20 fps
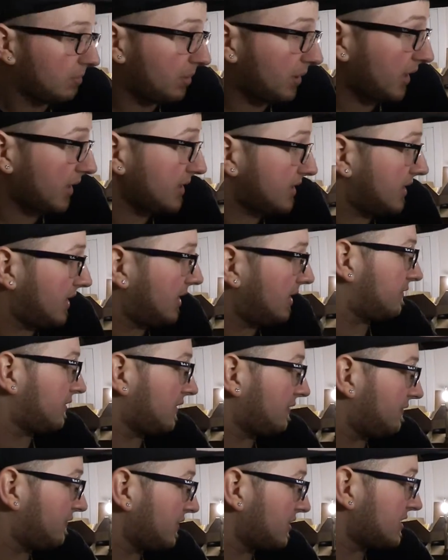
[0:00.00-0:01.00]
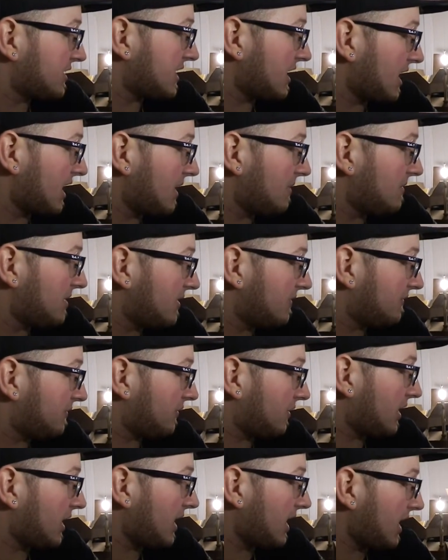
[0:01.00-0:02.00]
But for the first time in
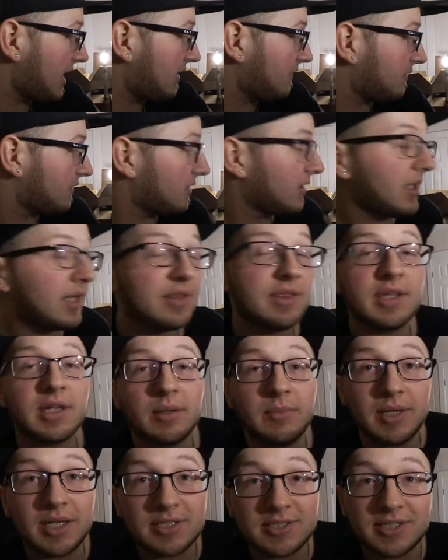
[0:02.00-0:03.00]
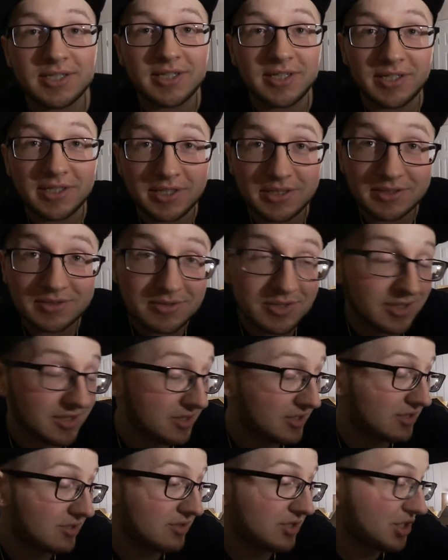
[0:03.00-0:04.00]
forever, I think I'm actually gonna
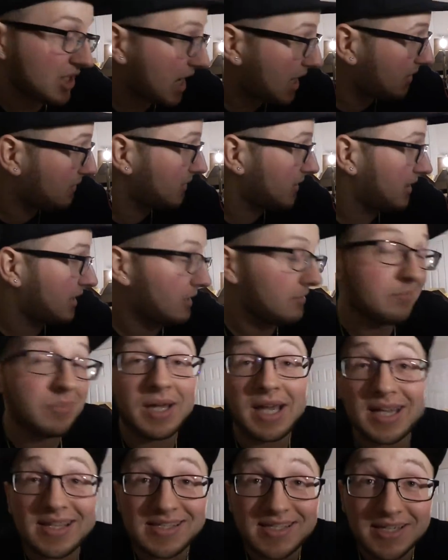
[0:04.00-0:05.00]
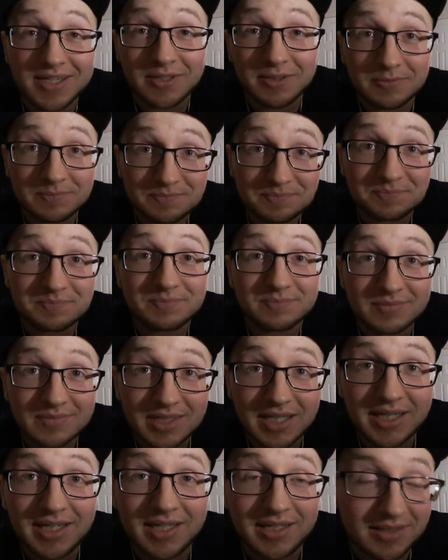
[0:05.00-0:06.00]
just shower and pass out
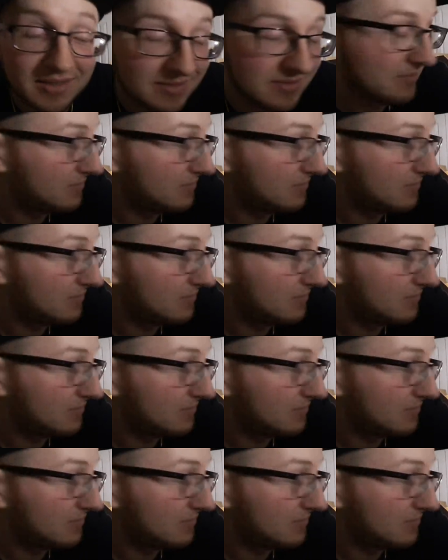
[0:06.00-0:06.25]
at